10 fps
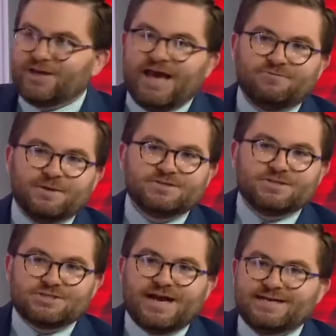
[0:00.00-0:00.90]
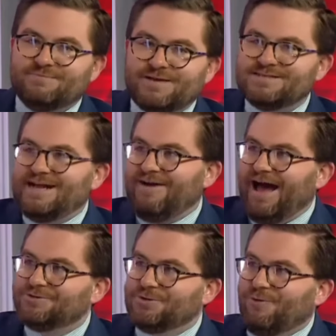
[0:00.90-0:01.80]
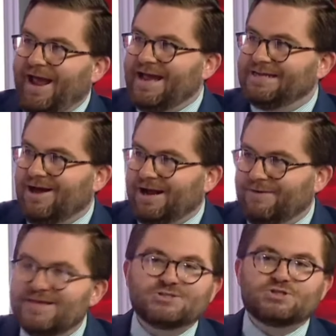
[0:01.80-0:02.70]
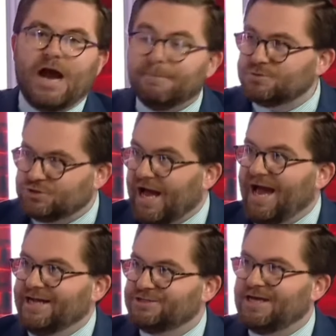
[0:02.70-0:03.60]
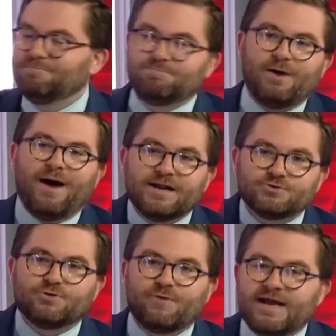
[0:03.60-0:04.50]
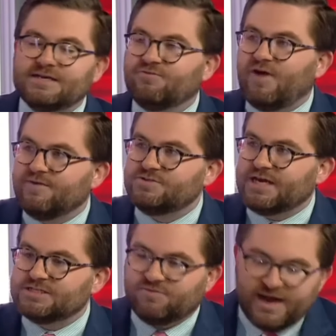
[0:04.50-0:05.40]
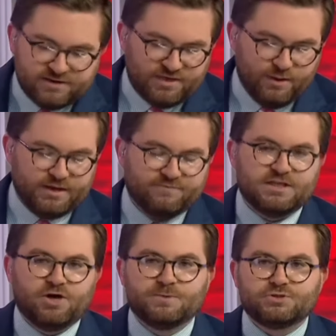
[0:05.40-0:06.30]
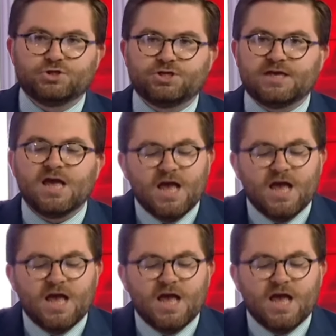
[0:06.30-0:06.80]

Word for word: the government, the state government, doesn't have a hundred grand lying around. That's chump change. They'd blow a hundred yeah. grand in five seconds flat if they were given the opportunity.